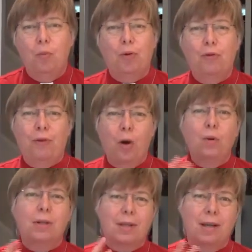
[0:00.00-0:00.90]

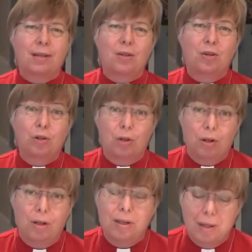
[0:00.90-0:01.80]
provokes us to
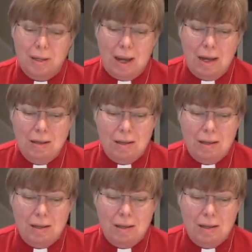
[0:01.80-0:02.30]
turn today's